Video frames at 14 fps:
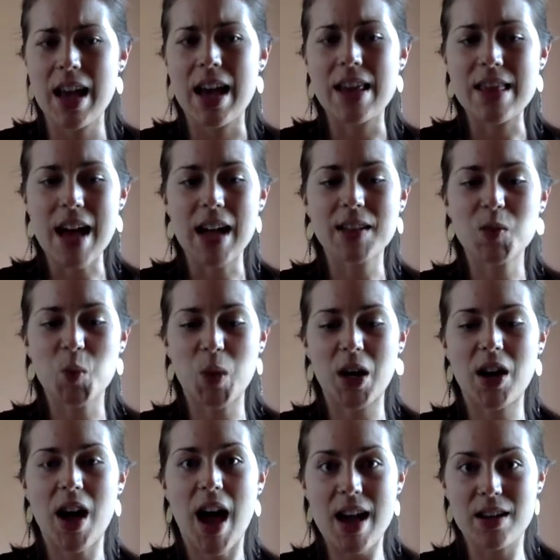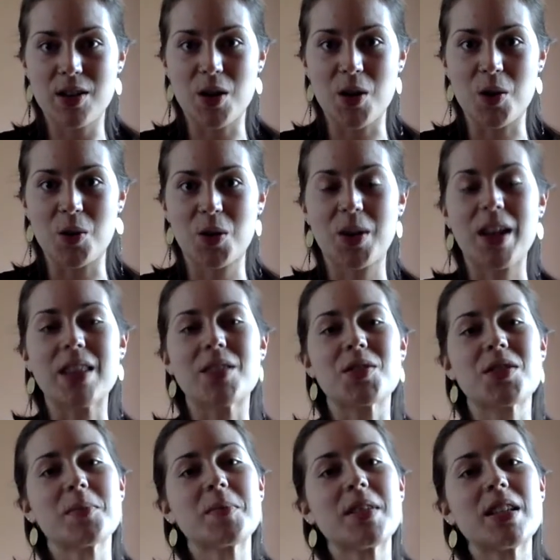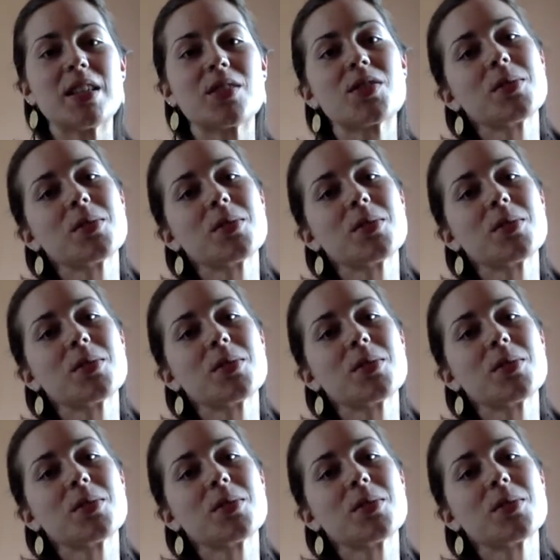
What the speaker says: And that's where I know, okay, there's something